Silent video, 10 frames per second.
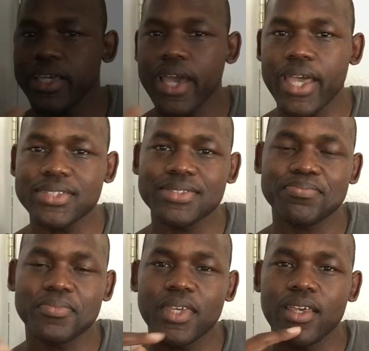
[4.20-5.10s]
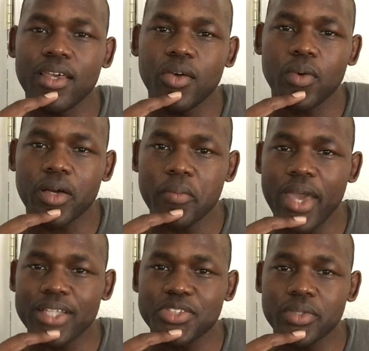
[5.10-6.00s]
Hey guys, welcome
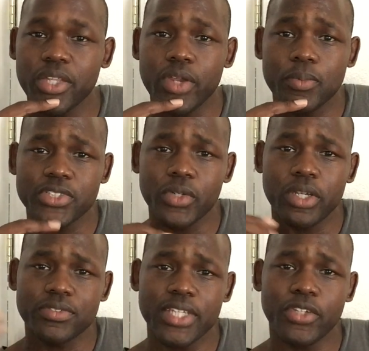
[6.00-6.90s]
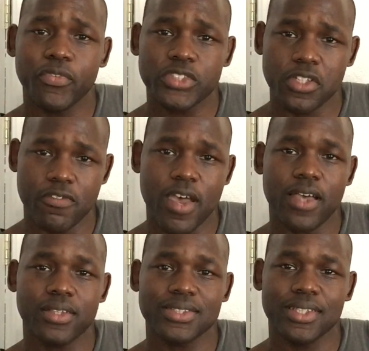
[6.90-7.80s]
back to another episode of Center for
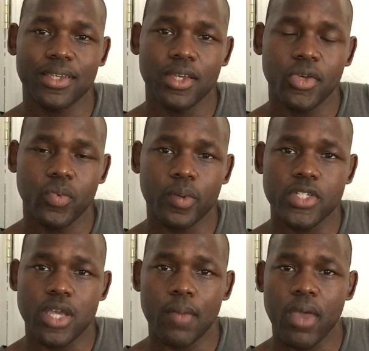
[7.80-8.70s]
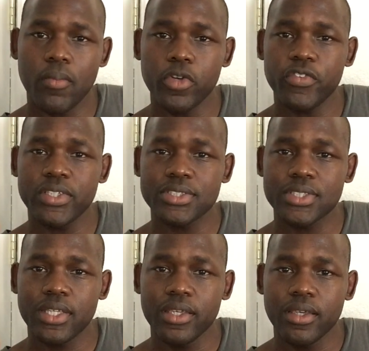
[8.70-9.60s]
Cinephiles, where we talk about movies
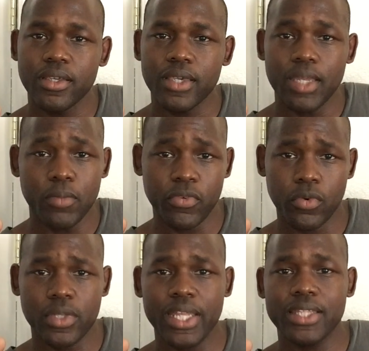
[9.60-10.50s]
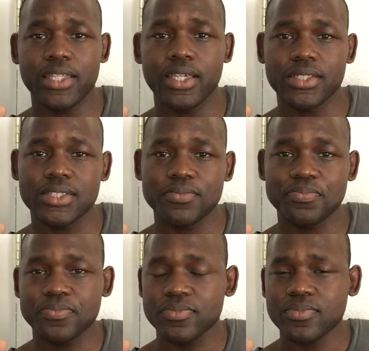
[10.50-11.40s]
and movie-related things.
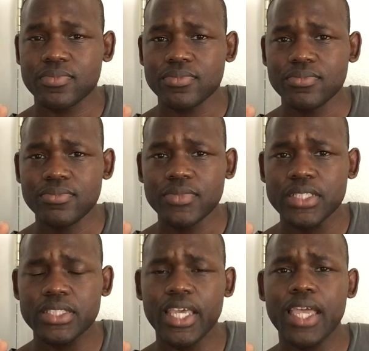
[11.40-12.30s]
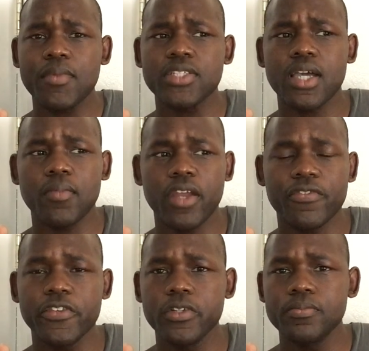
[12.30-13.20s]
Today I'm going to talk about a
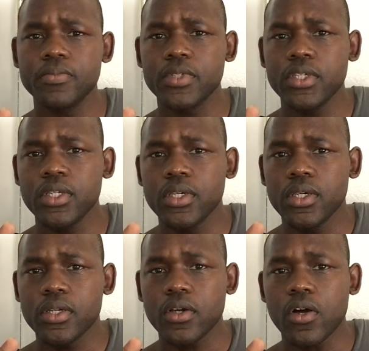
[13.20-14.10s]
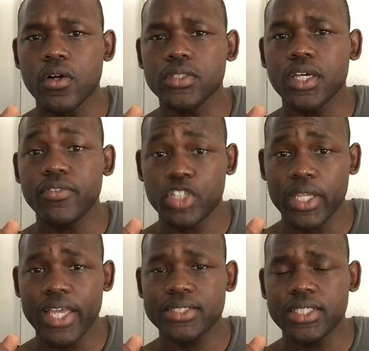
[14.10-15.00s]
film called A
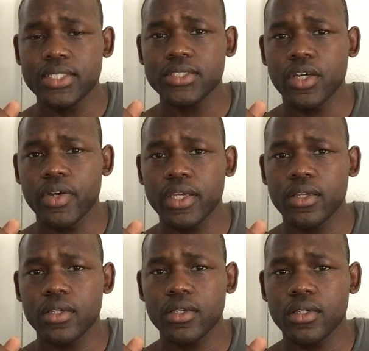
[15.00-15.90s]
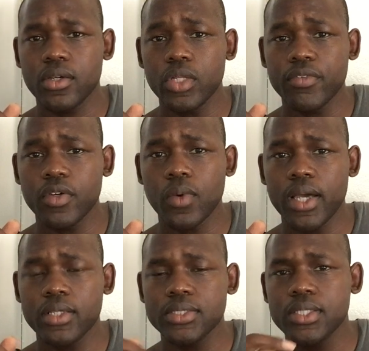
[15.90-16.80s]
Vigilante, starring Olivia
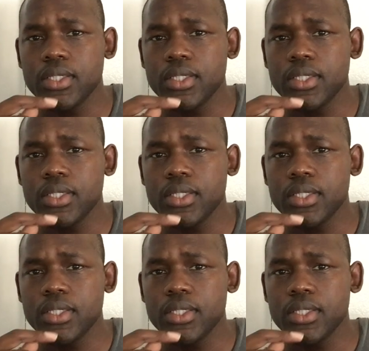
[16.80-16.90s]
Wilde.